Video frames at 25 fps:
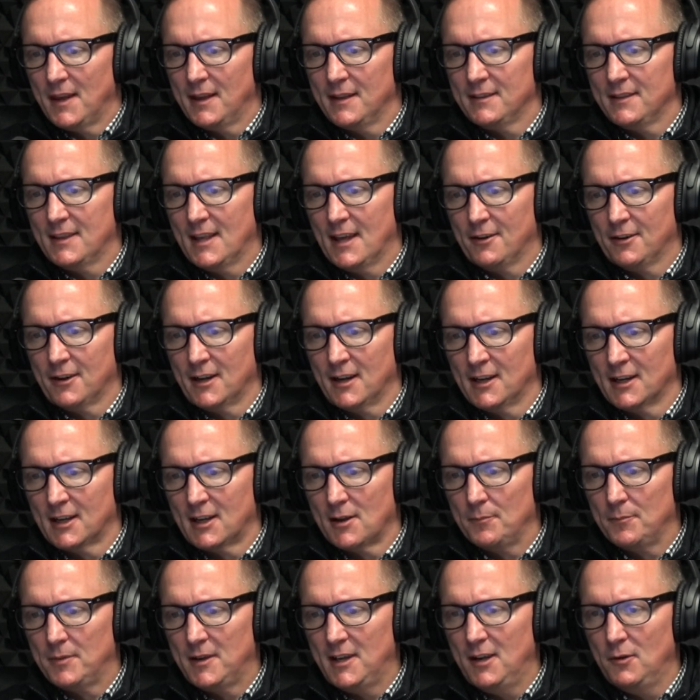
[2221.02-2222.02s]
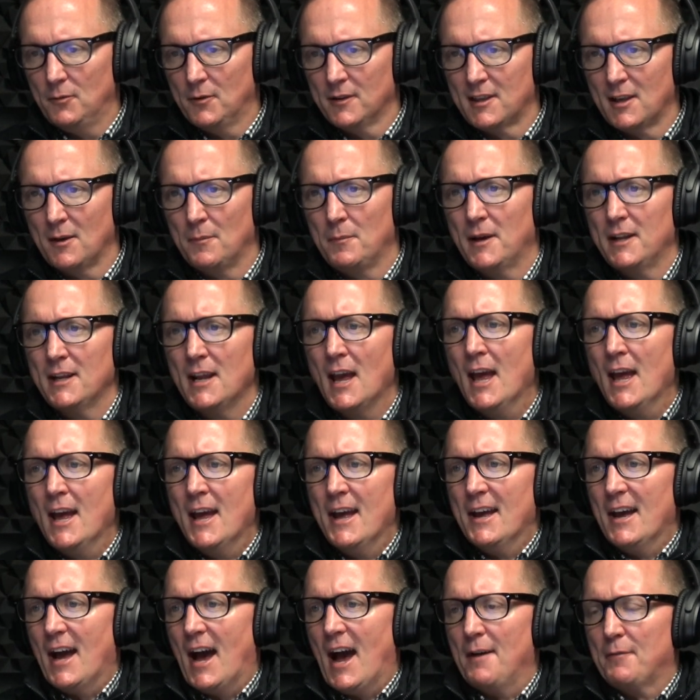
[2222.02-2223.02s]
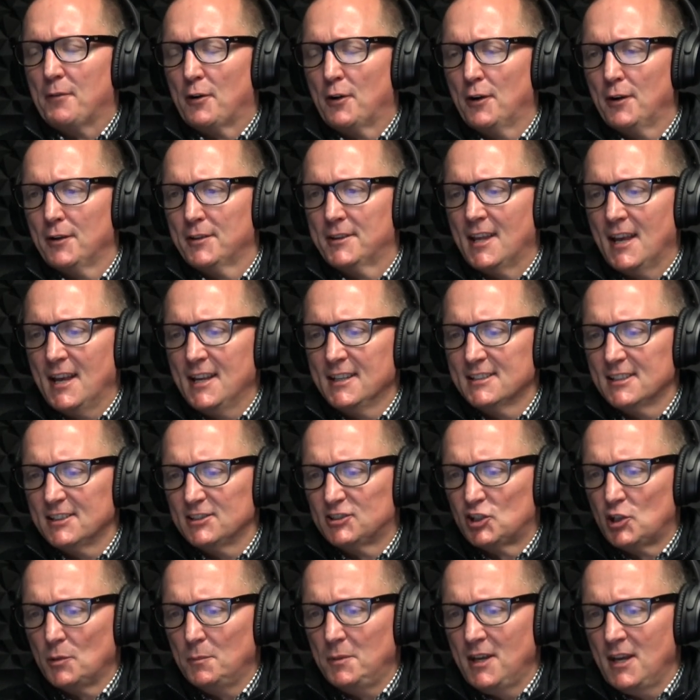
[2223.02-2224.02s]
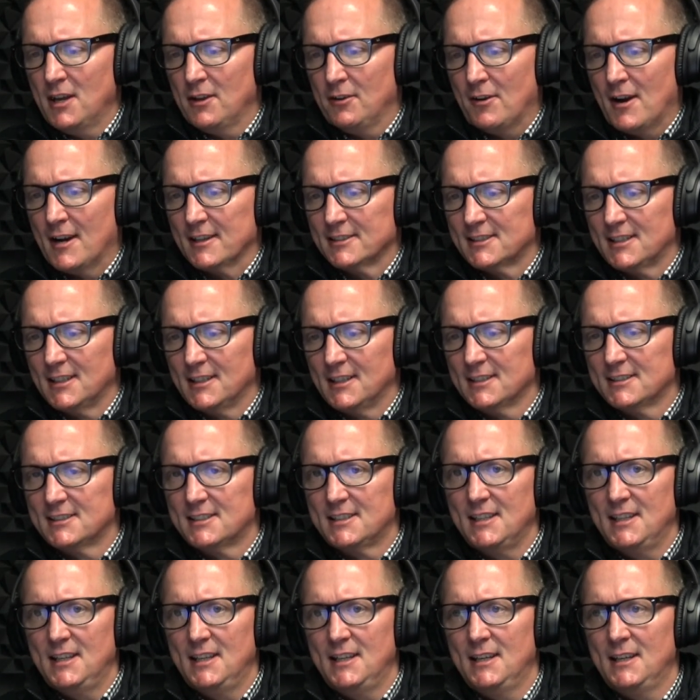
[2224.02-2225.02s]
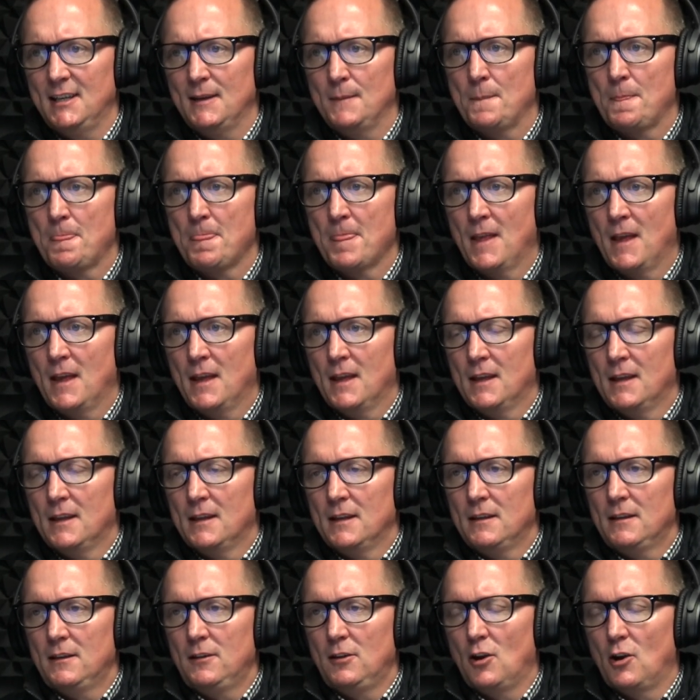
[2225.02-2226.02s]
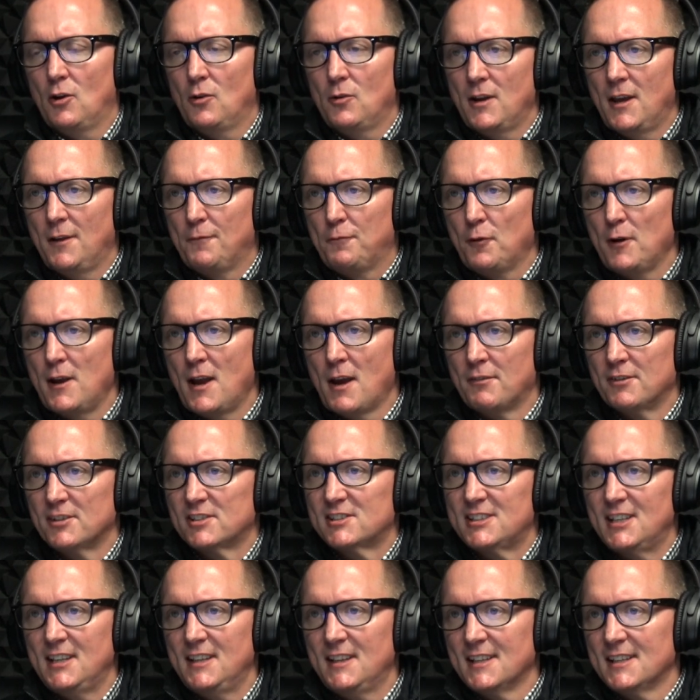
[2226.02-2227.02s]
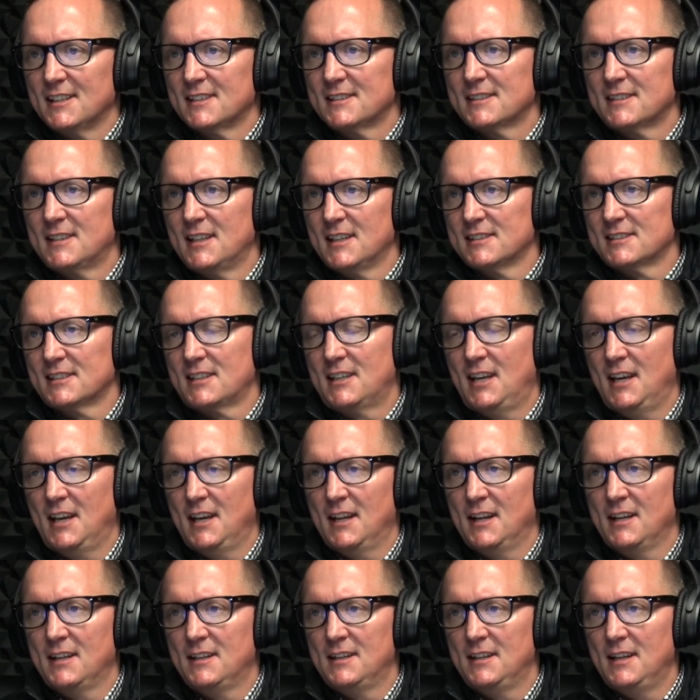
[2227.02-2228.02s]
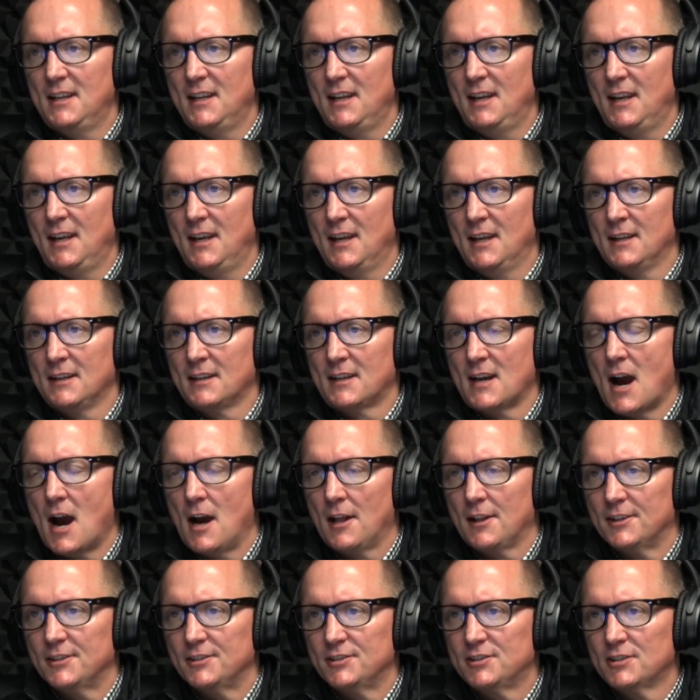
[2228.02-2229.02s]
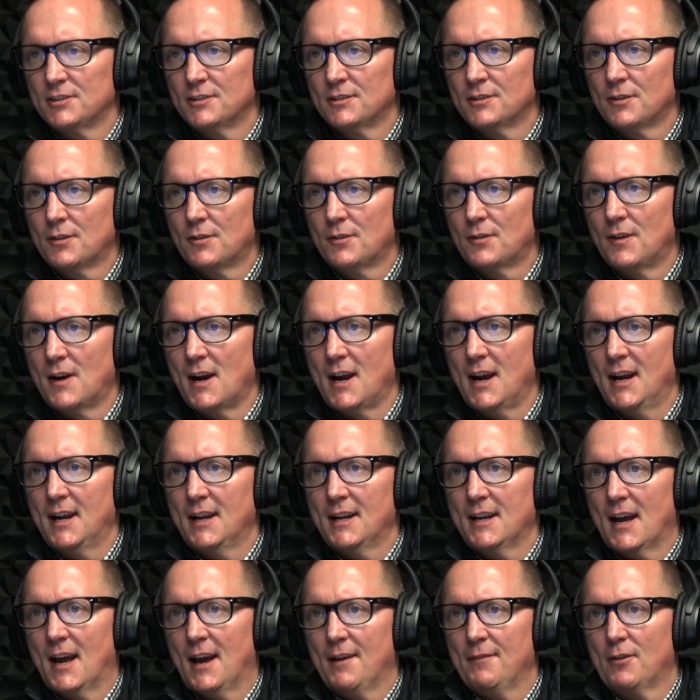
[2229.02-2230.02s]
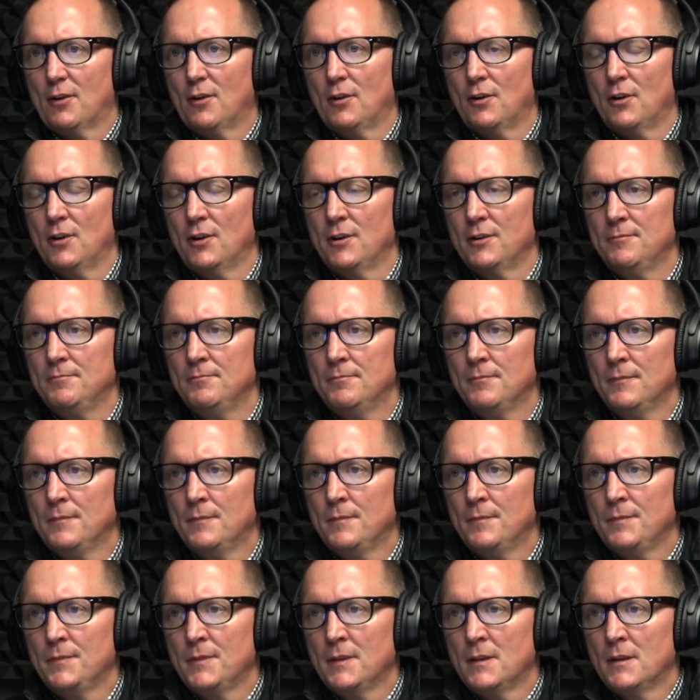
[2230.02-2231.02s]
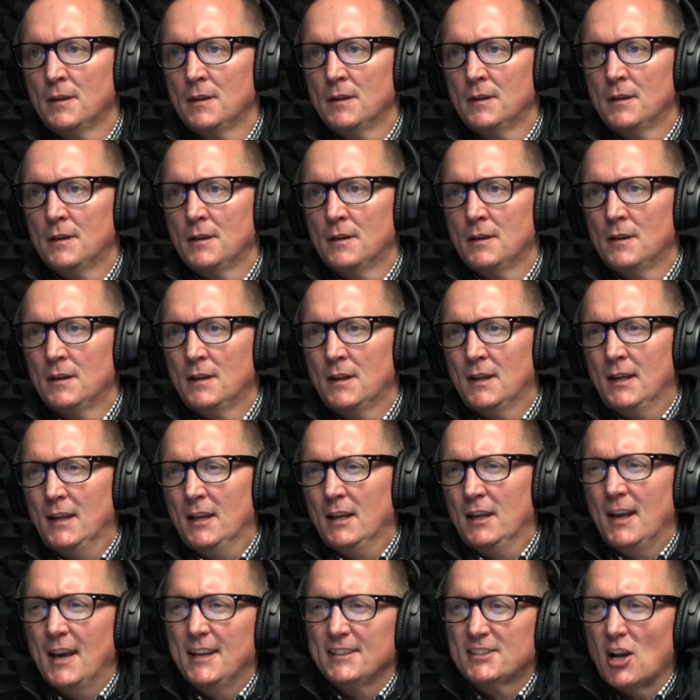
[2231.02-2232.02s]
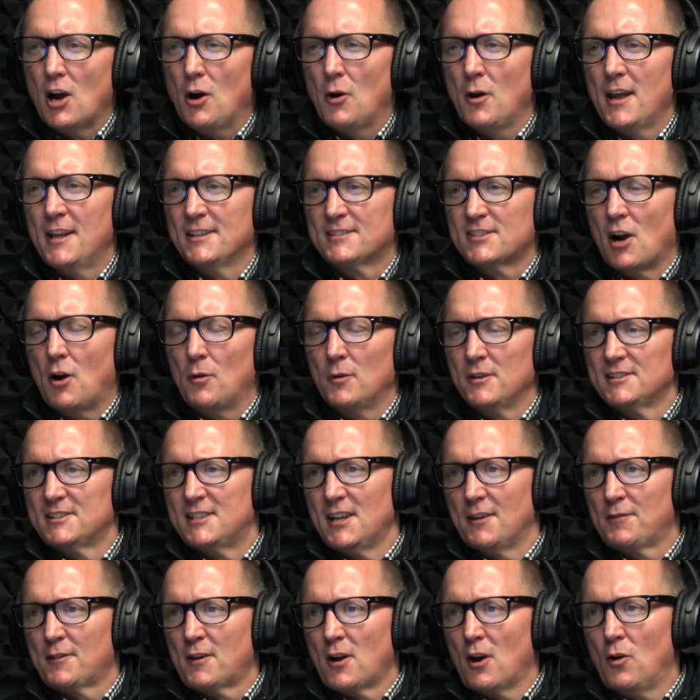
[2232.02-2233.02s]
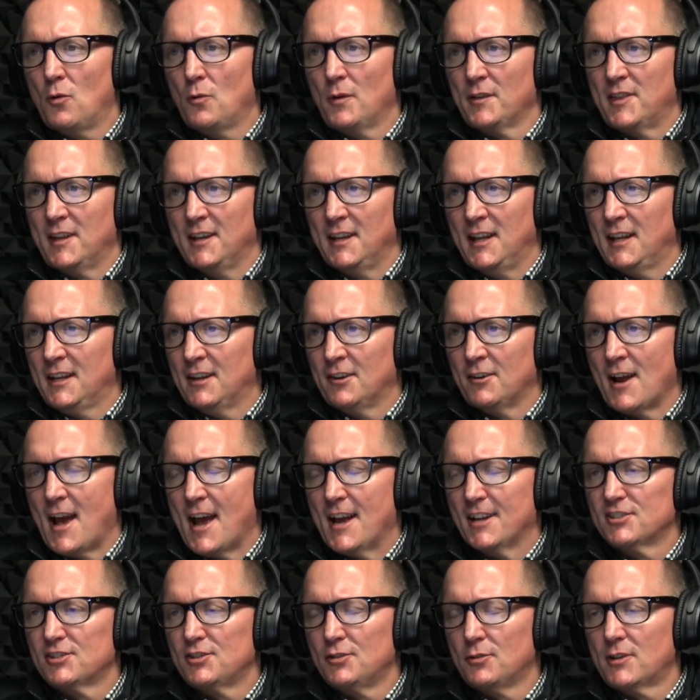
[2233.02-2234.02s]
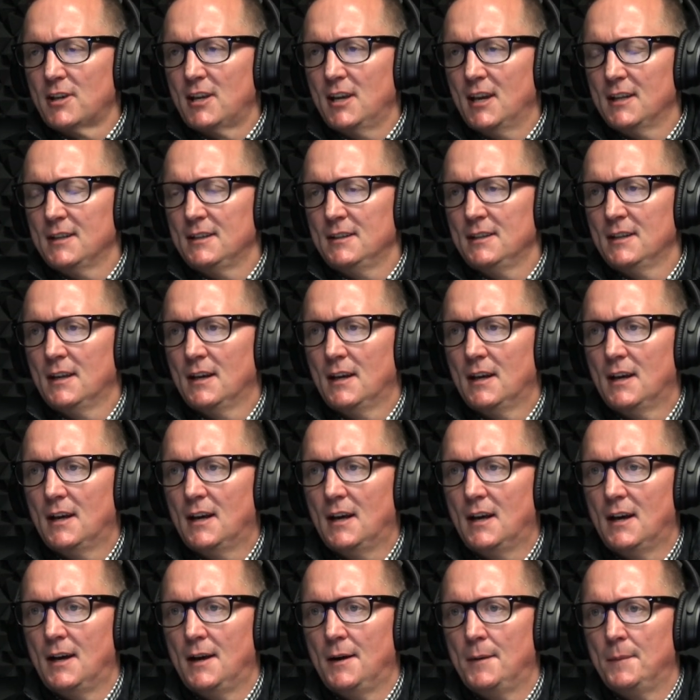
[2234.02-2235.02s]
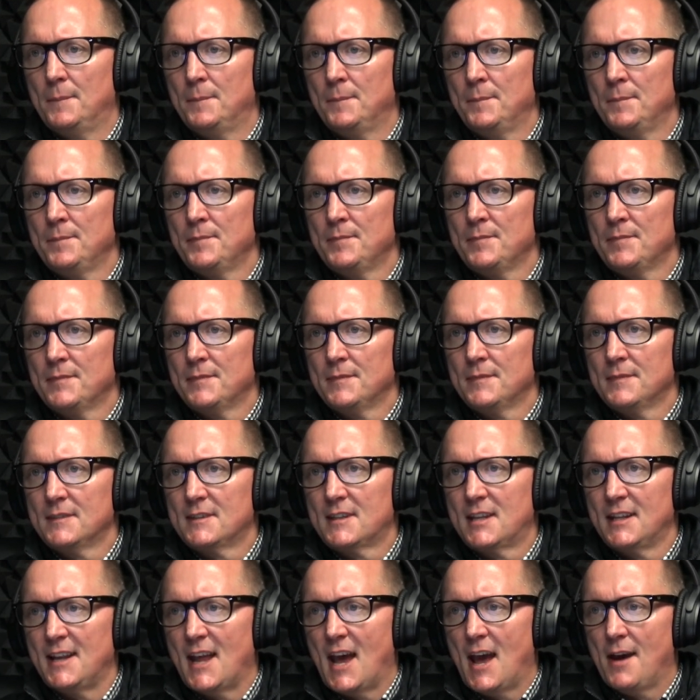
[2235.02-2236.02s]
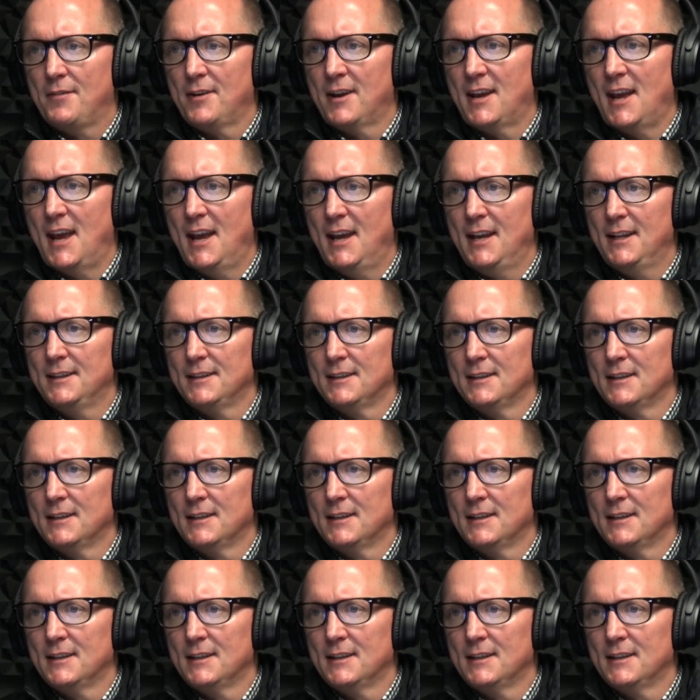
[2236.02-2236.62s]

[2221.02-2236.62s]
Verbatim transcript: that that are going to compete with him. But I've heard things. It should be interesting to see, you know, if we ever see this this kid in college, right? I've heard it's all it's always difficult with an international kid um, to navigate. Well, he said he's